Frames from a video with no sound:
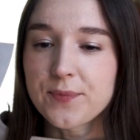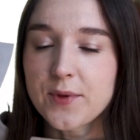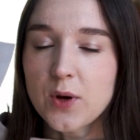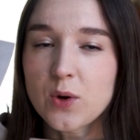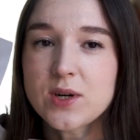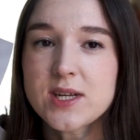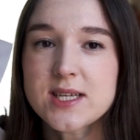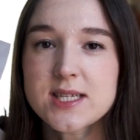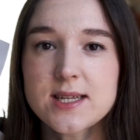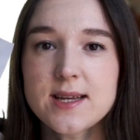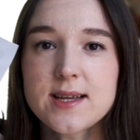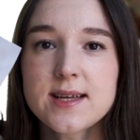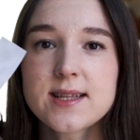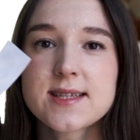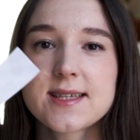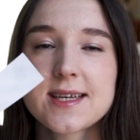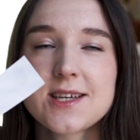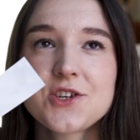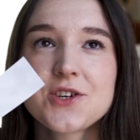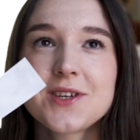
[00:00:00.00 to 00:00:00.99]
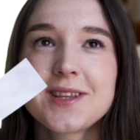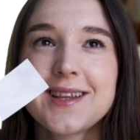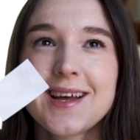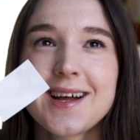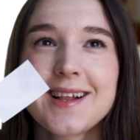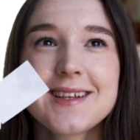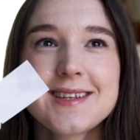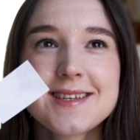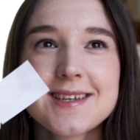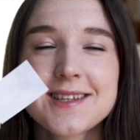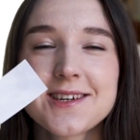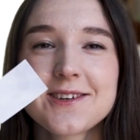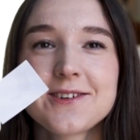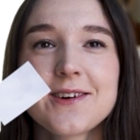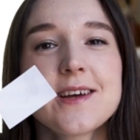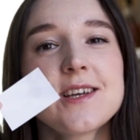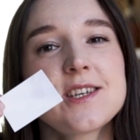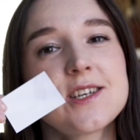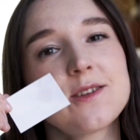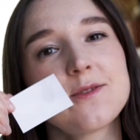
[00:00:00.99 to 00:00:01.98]
honestly, it's such a talented
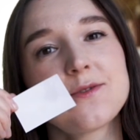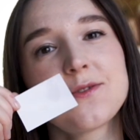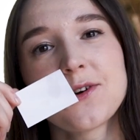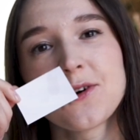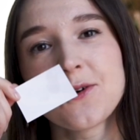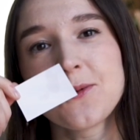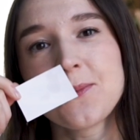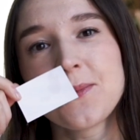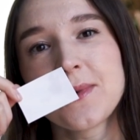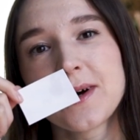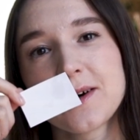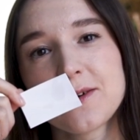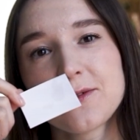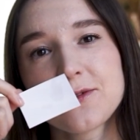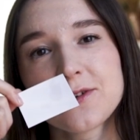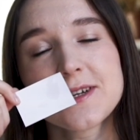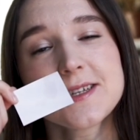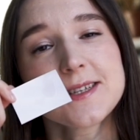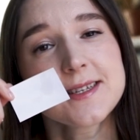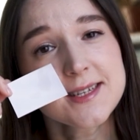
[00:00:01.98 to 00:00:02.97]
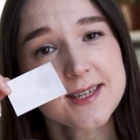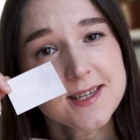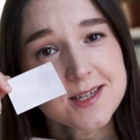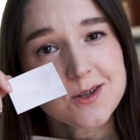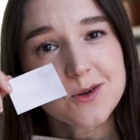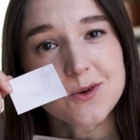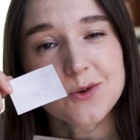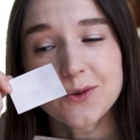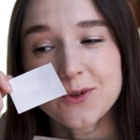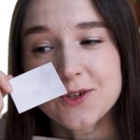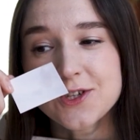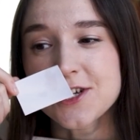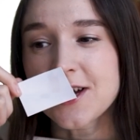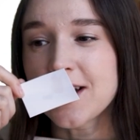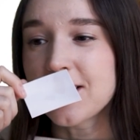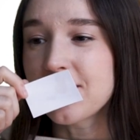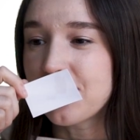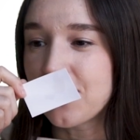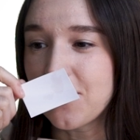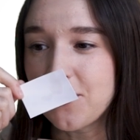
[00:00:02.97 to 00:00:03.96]
creation from Francis
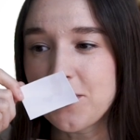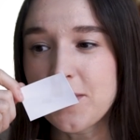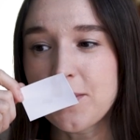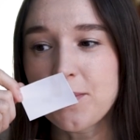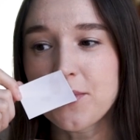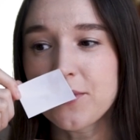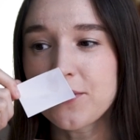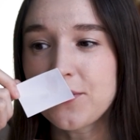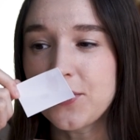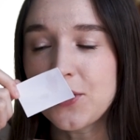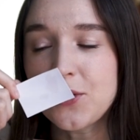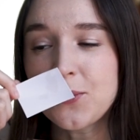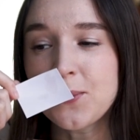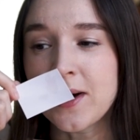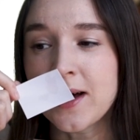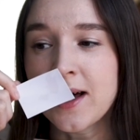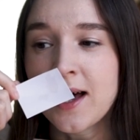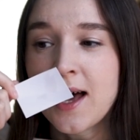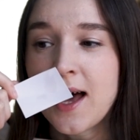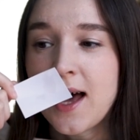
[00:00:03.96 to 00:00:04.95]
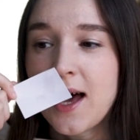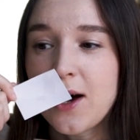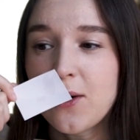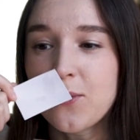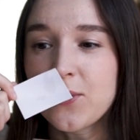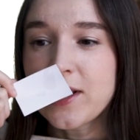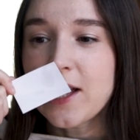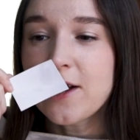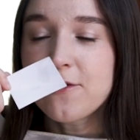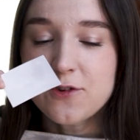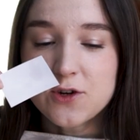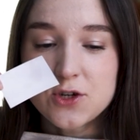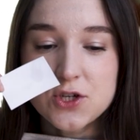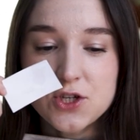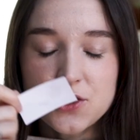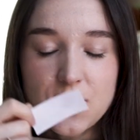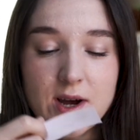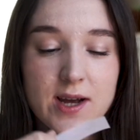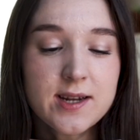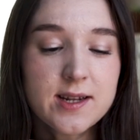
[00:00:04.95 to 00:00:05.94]
KURKDJIAN, from the perfumer. When I
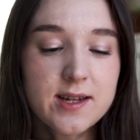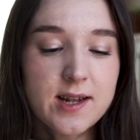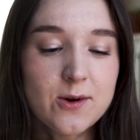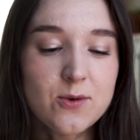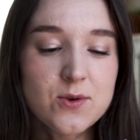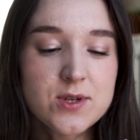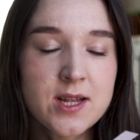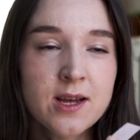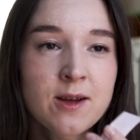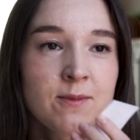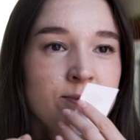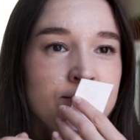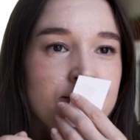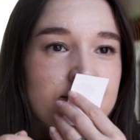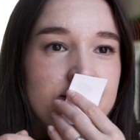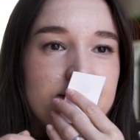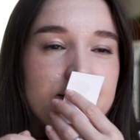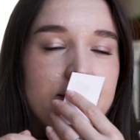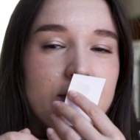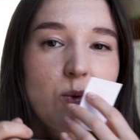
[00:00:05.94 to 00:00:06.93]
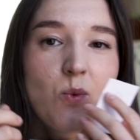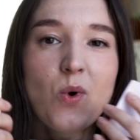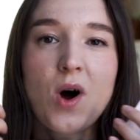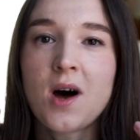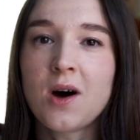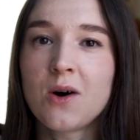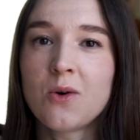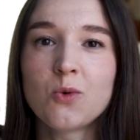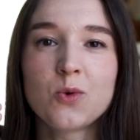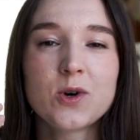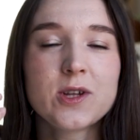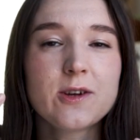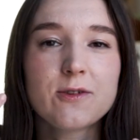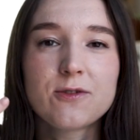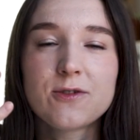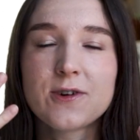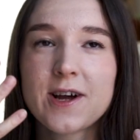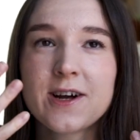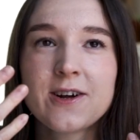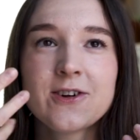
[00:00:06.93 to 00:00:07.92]
first tried it, I was like, wow, what a
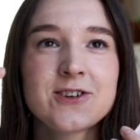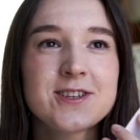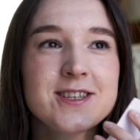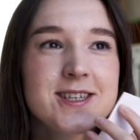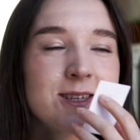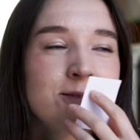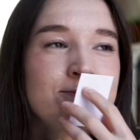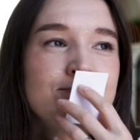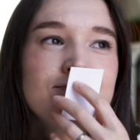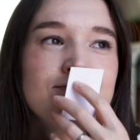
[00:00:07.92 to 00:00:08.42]
fragrance.